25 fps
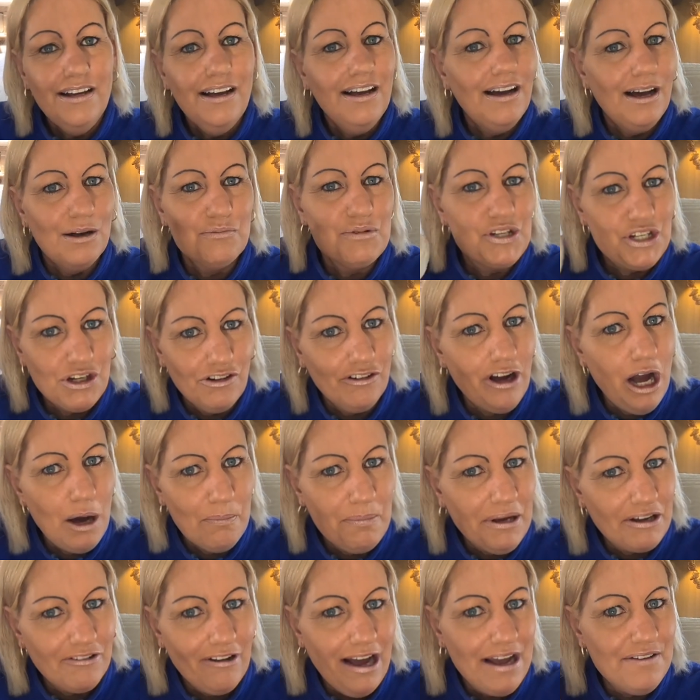I'm sure I'll
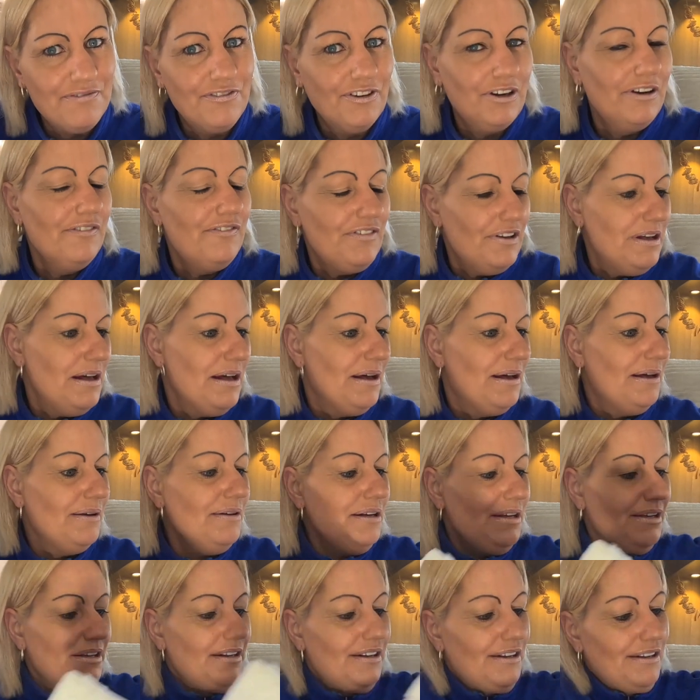be grateful of a
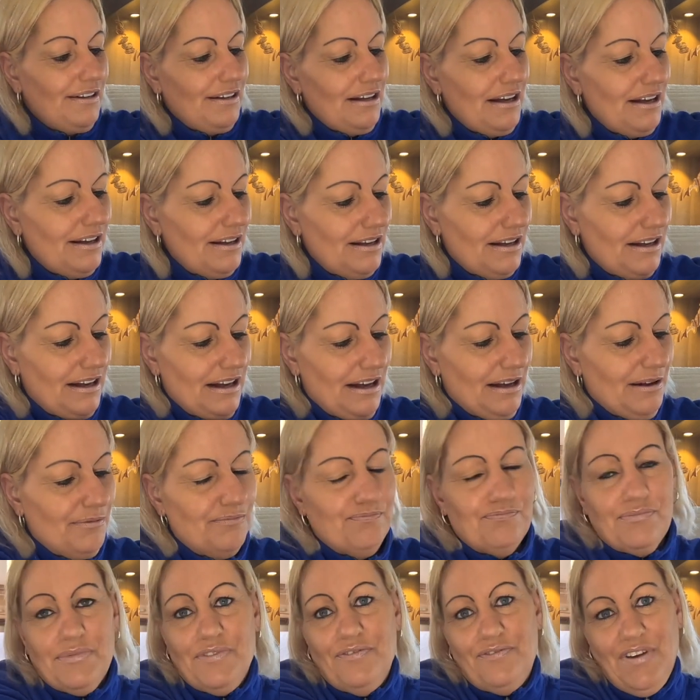
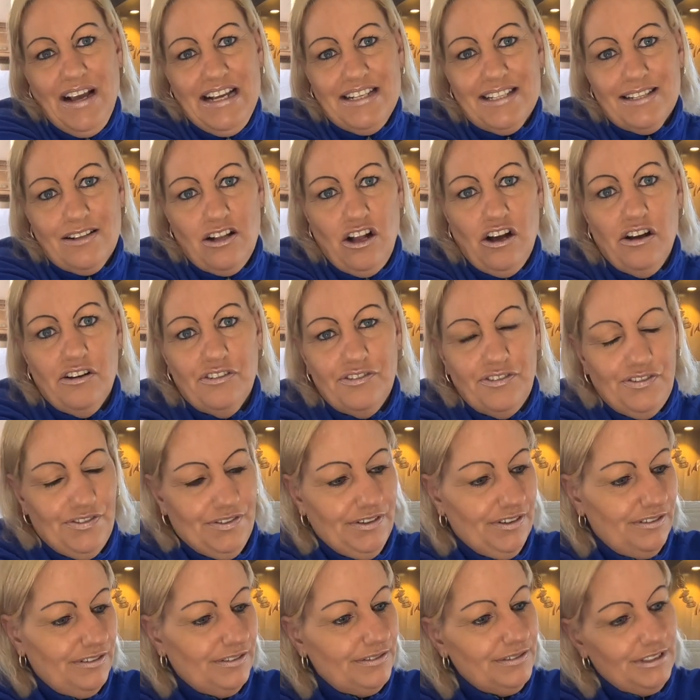face cloth.
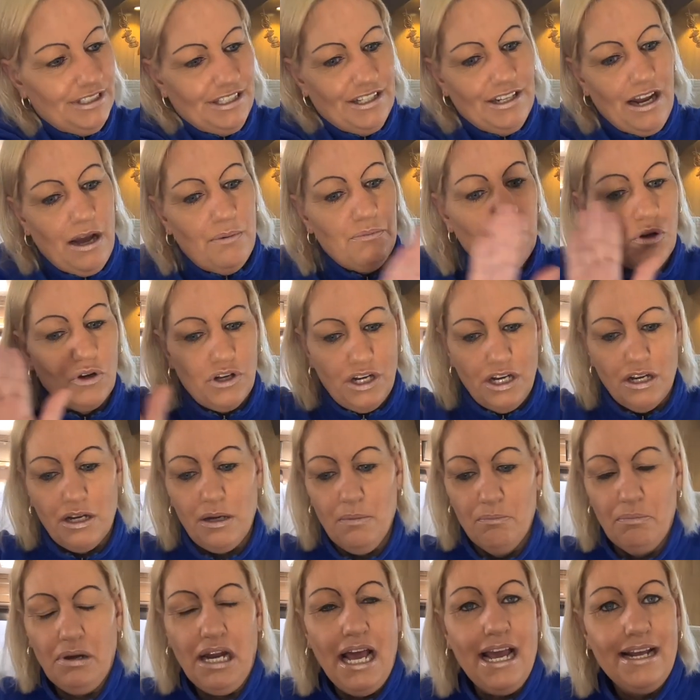You know, I'm not going to
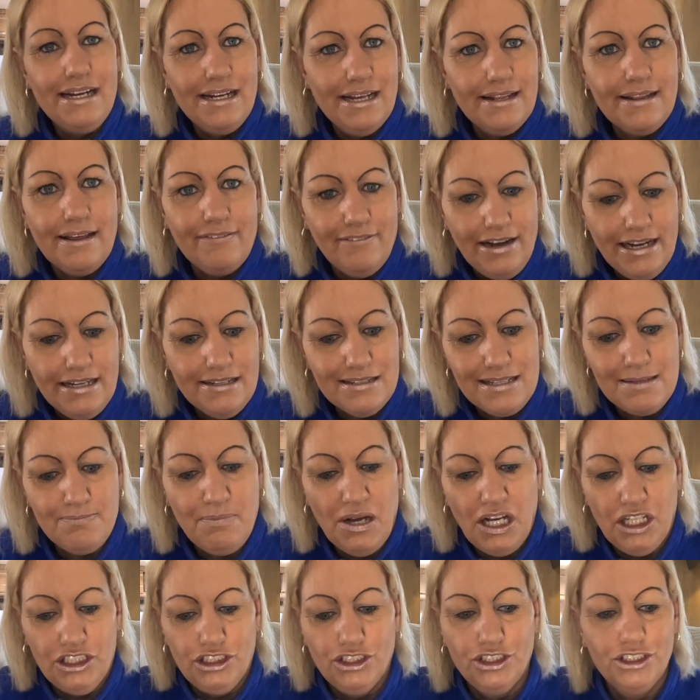complain that there ain't a
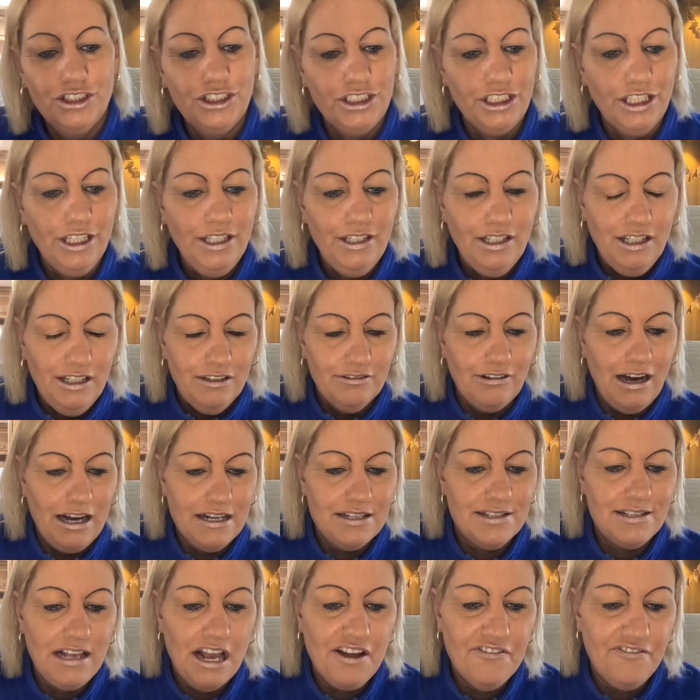sponge.
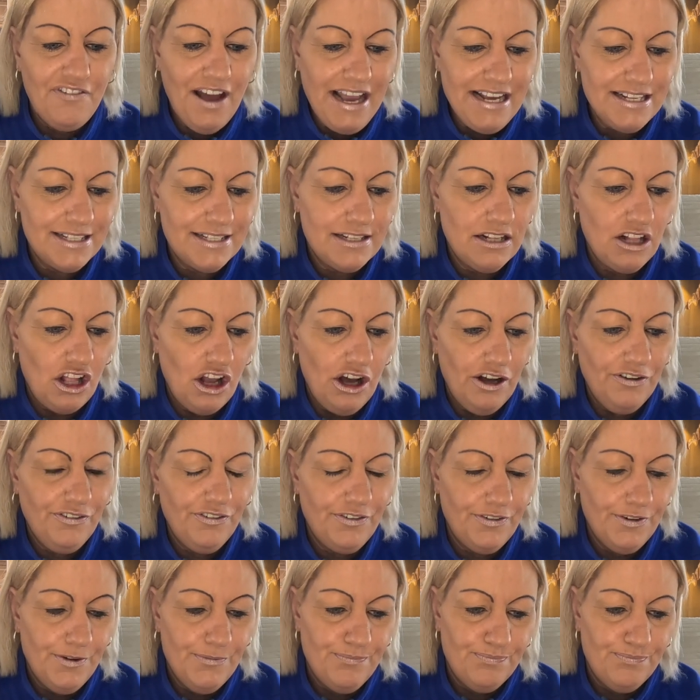Right, so face cloth,